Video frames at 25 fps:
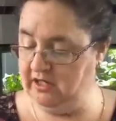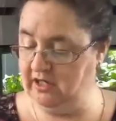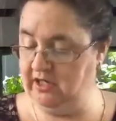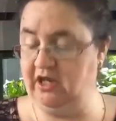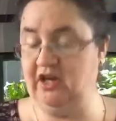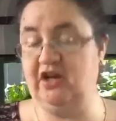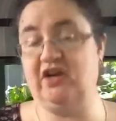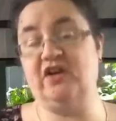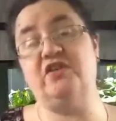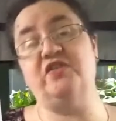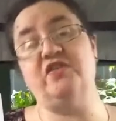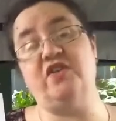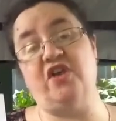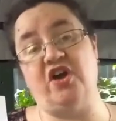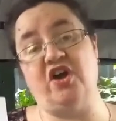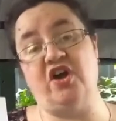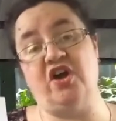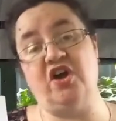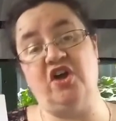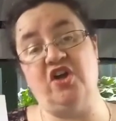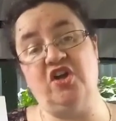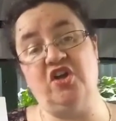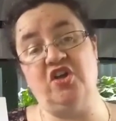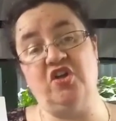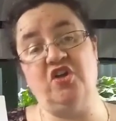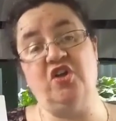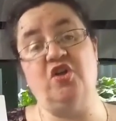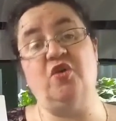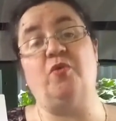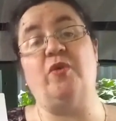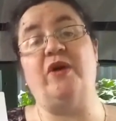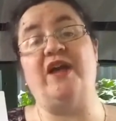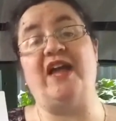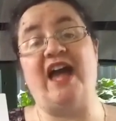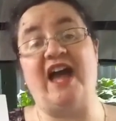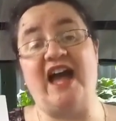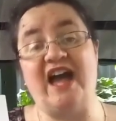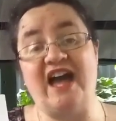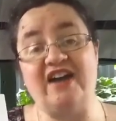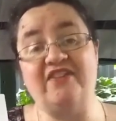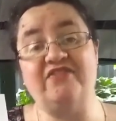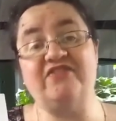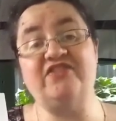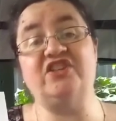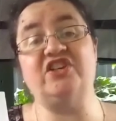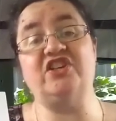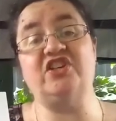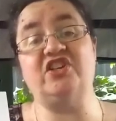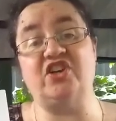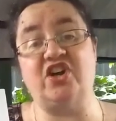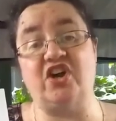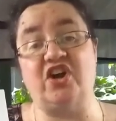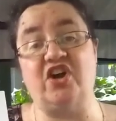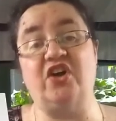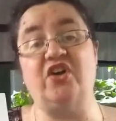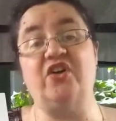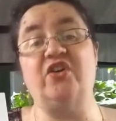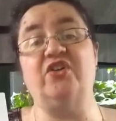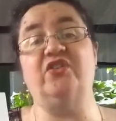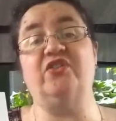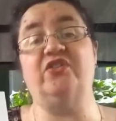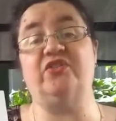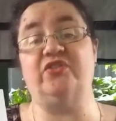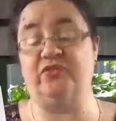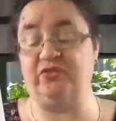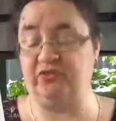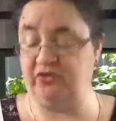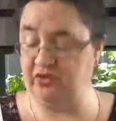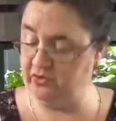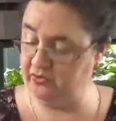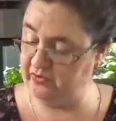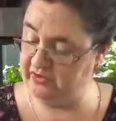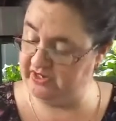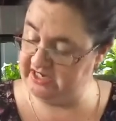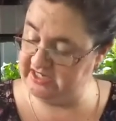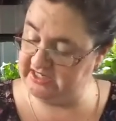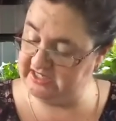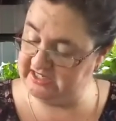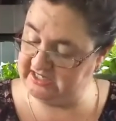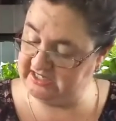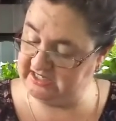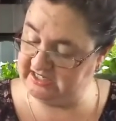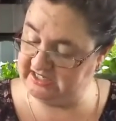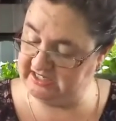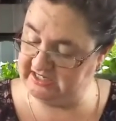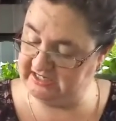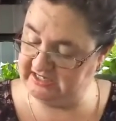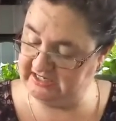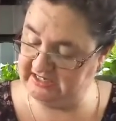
Oh no, we have to go through it.